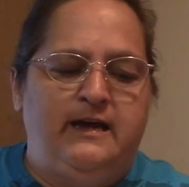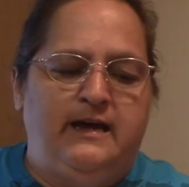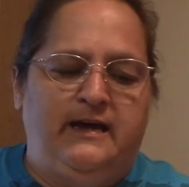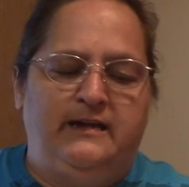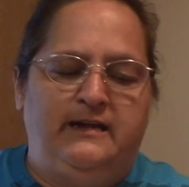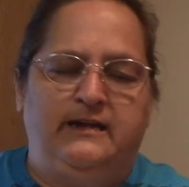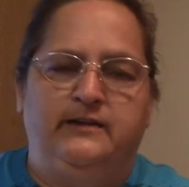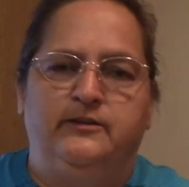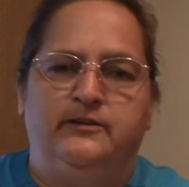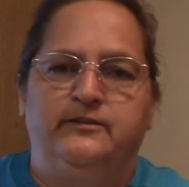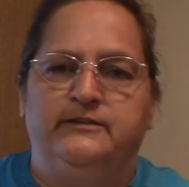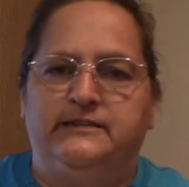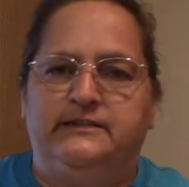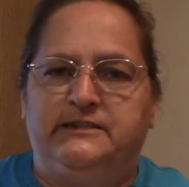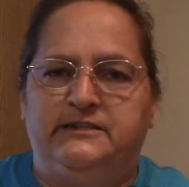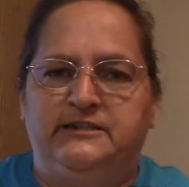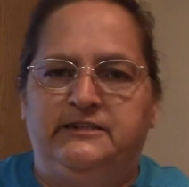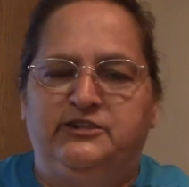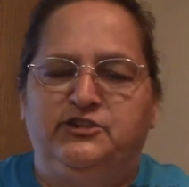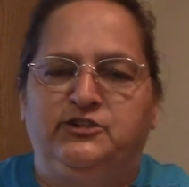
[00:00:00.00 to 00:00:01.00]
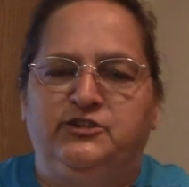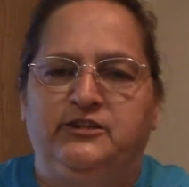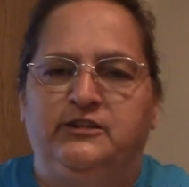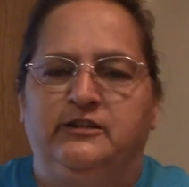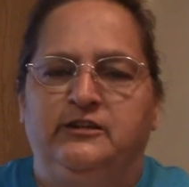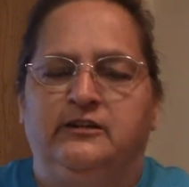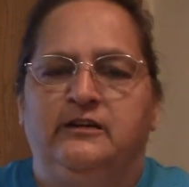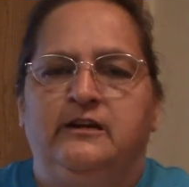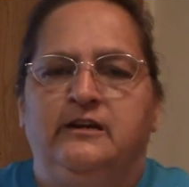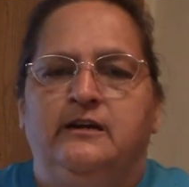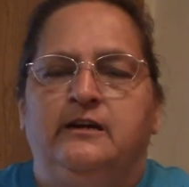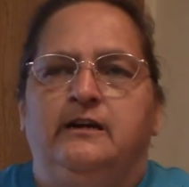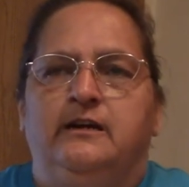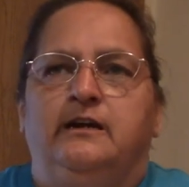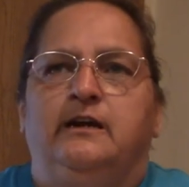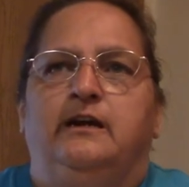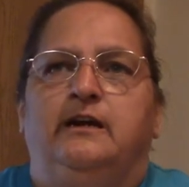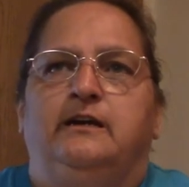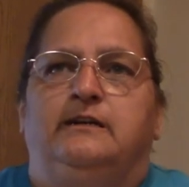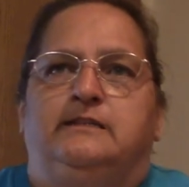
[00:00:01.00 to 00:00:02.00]
And I noticed this year
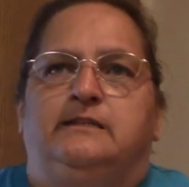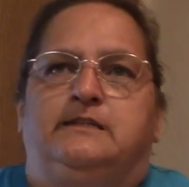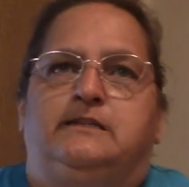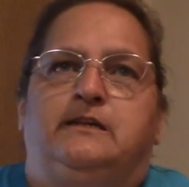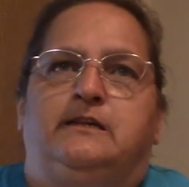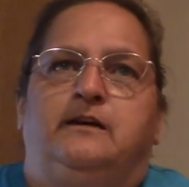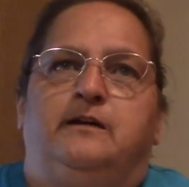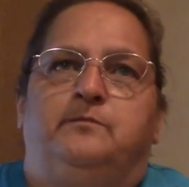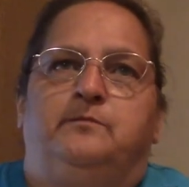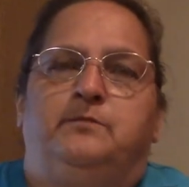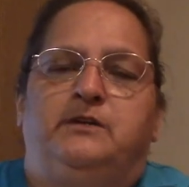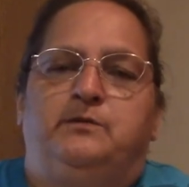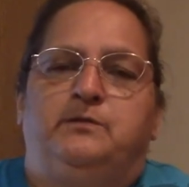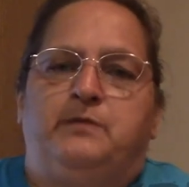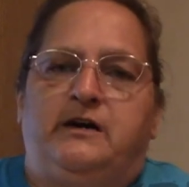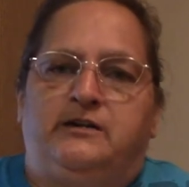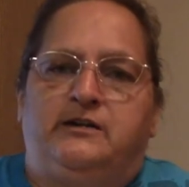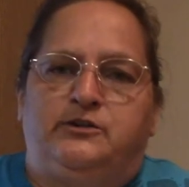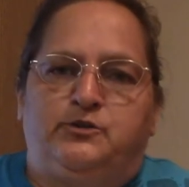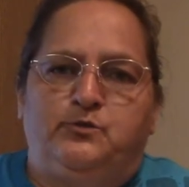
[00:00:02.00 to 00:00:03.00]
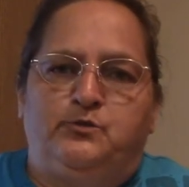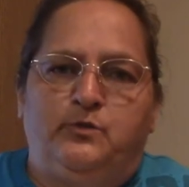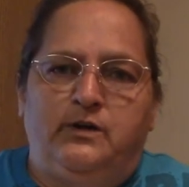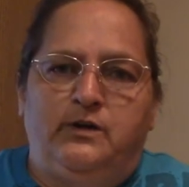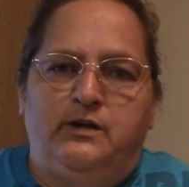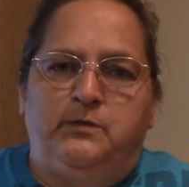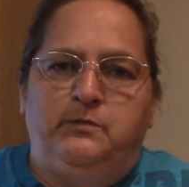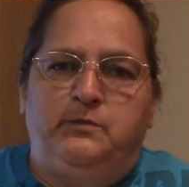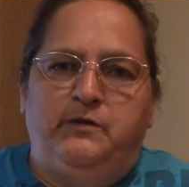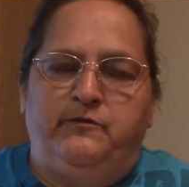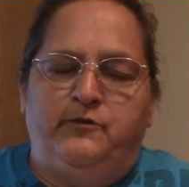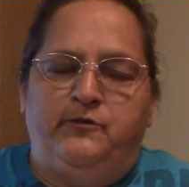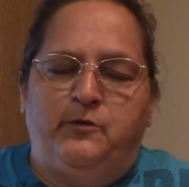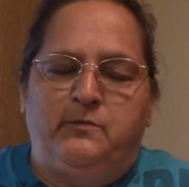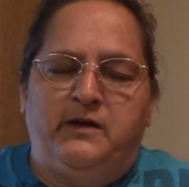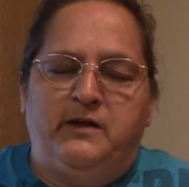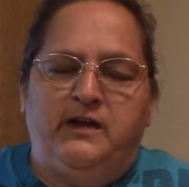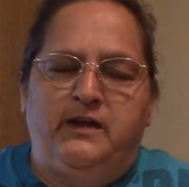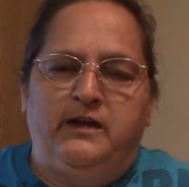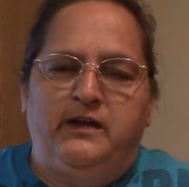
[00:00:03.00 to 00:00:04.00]
it's um, been about 20 before
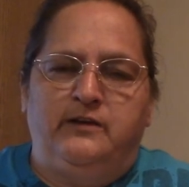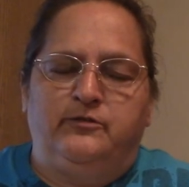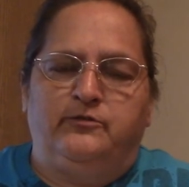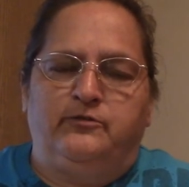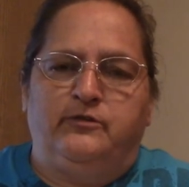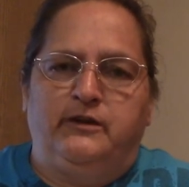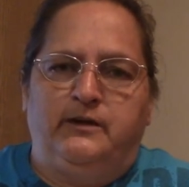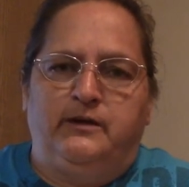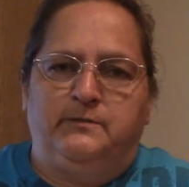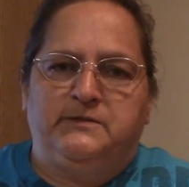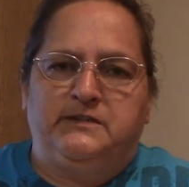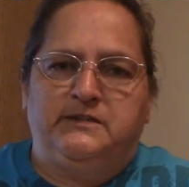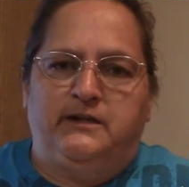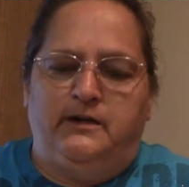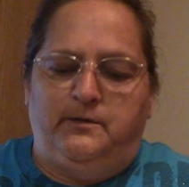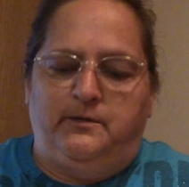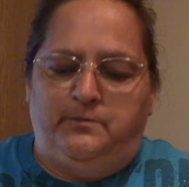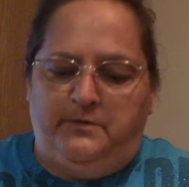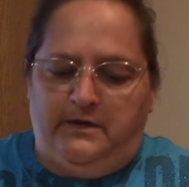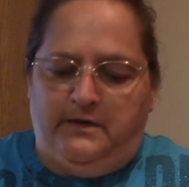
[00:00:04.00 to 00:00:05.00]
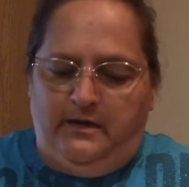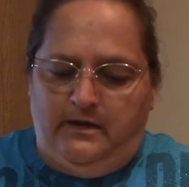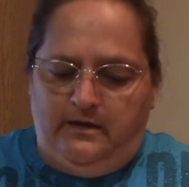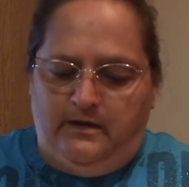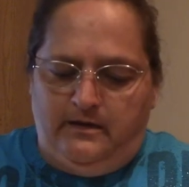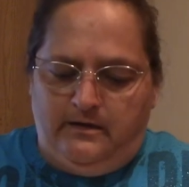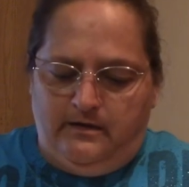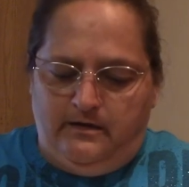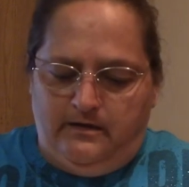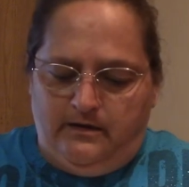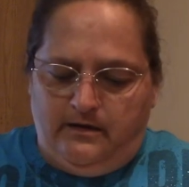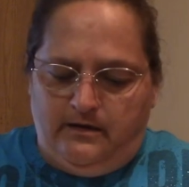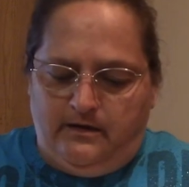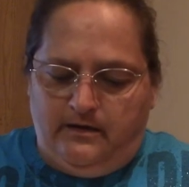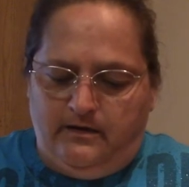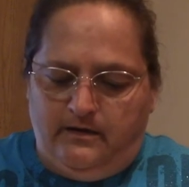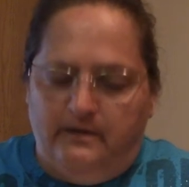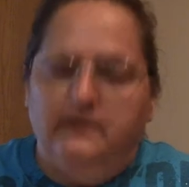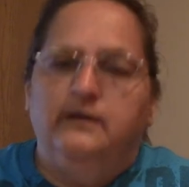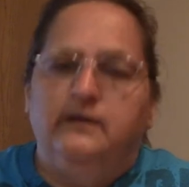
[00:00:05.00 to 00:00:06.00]
my hand cramps up and
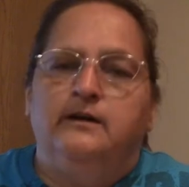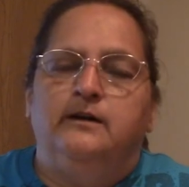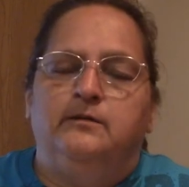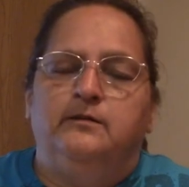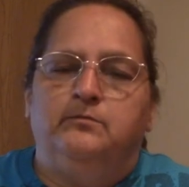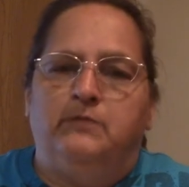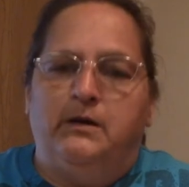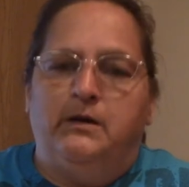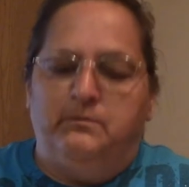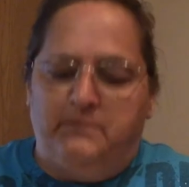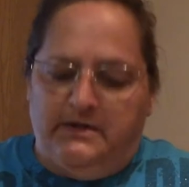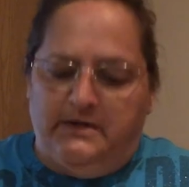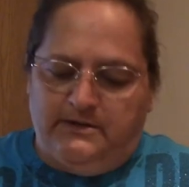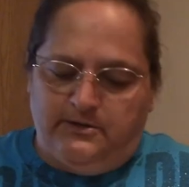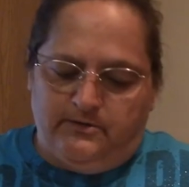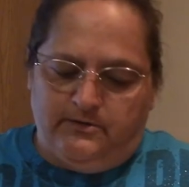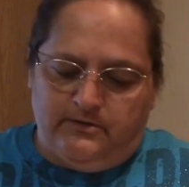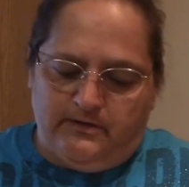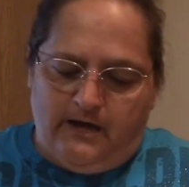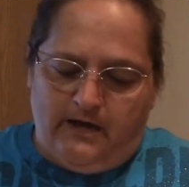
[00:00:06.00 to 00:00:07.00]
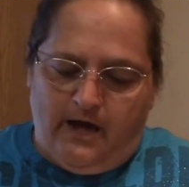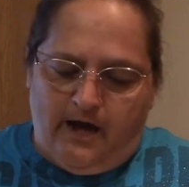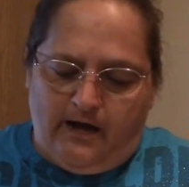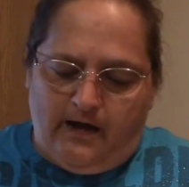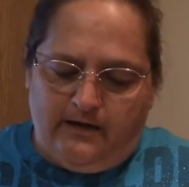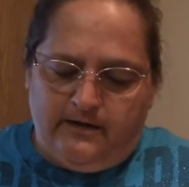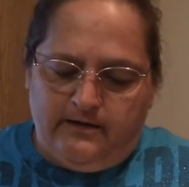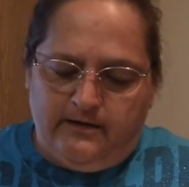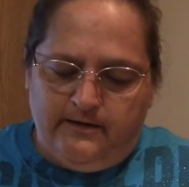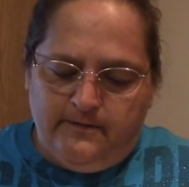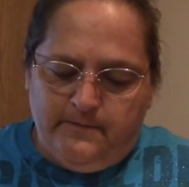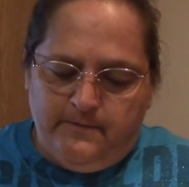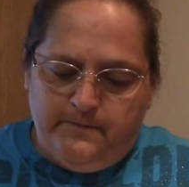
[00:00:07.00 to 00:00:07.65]
uh, my muscles lock.